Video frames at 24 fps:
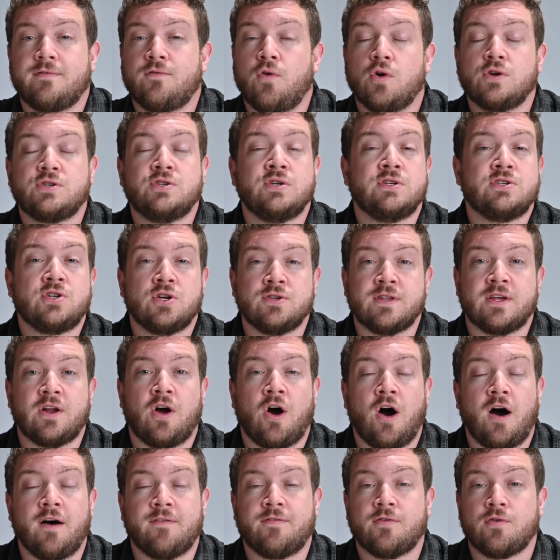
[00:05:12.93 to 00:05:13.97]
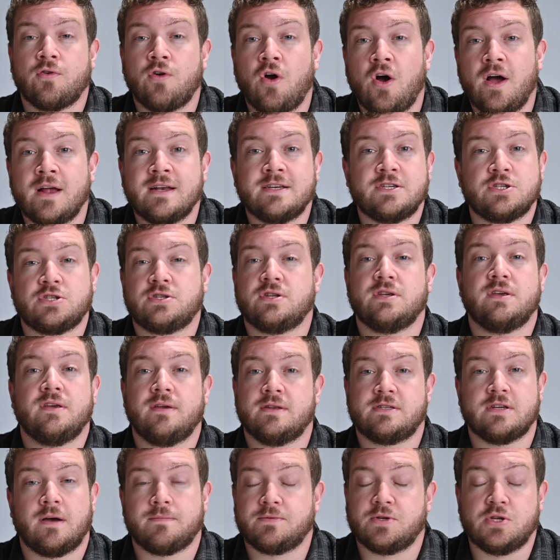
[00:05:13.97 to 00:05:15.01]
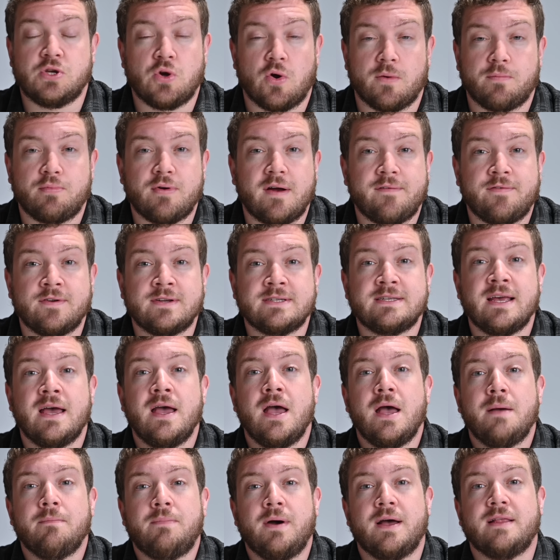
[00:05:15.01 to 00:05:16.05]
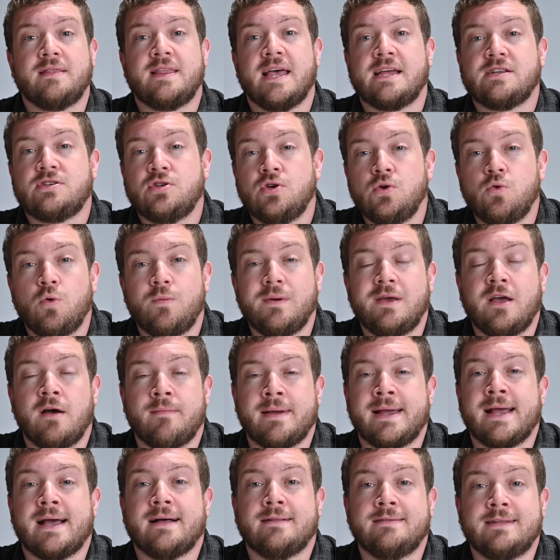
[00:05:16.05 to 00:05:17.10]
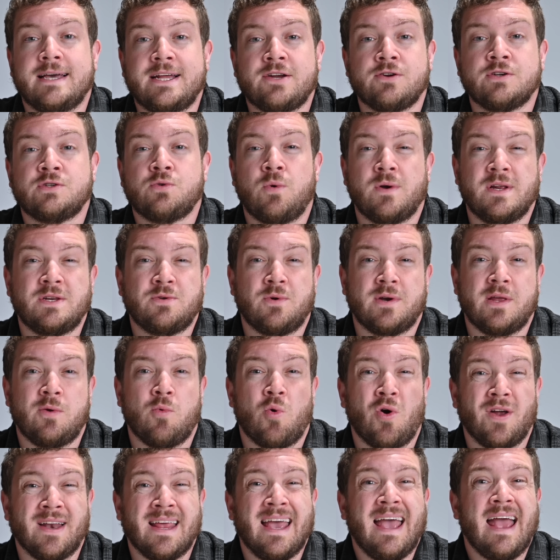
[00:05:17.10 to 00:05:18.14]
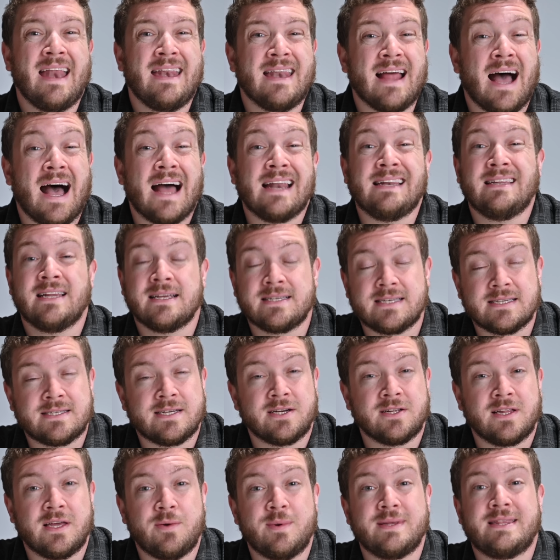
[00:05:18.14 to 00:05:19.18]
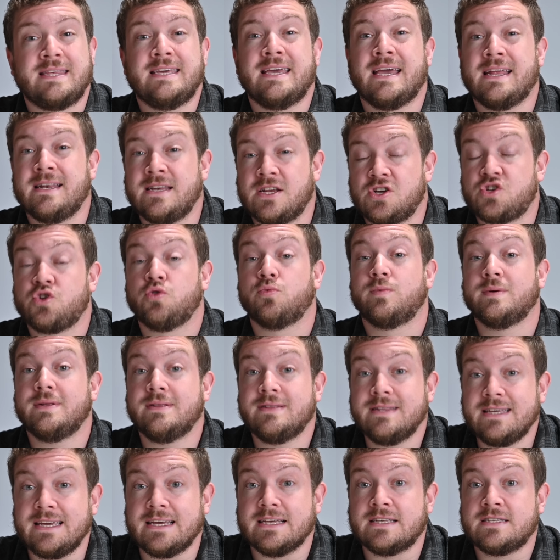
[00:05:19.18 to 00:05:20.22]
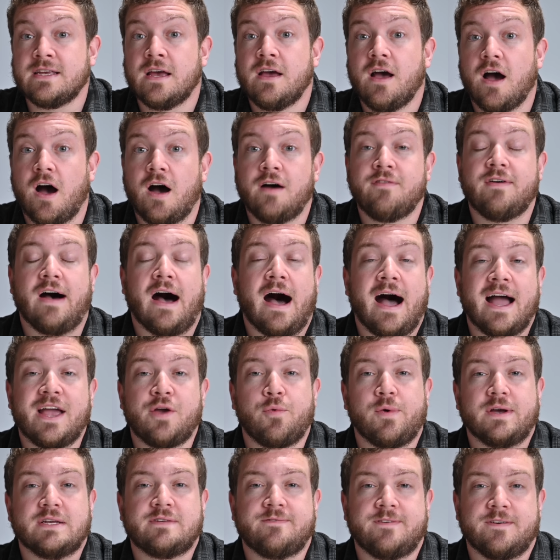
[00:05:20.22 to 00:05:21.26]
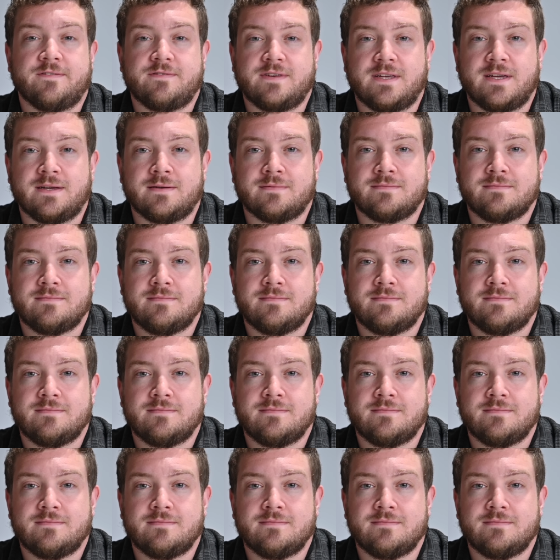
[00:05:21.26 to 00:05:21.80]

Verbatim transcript: Of course, you can turn that off or on, just it's up to your preference, but that too will be coming later in 2021, not necessarily with the initial release of iOS 15.